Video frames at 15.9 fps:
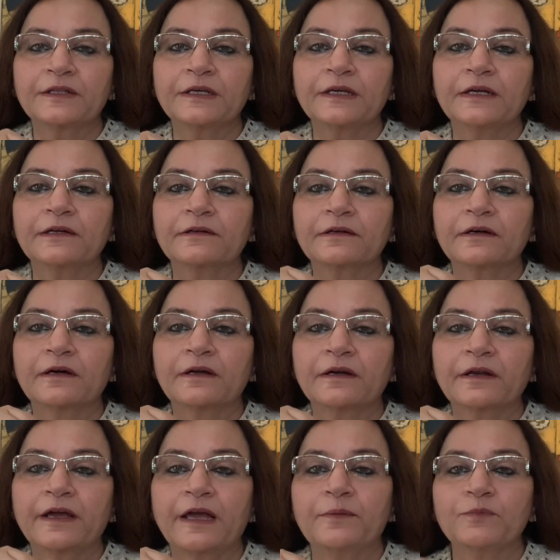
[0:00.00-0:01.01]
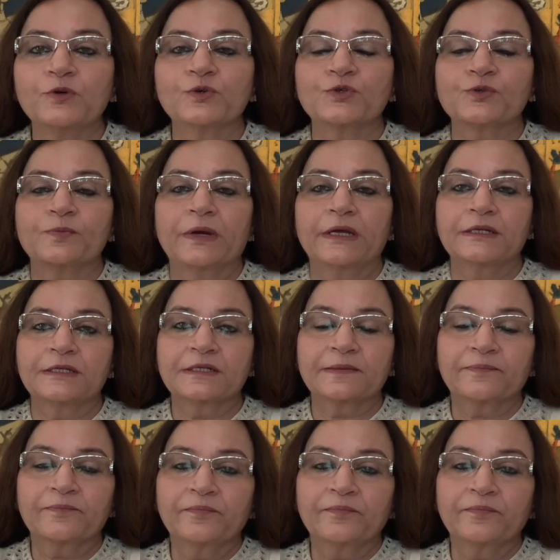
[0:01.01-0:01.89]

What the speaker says: theater, amusement,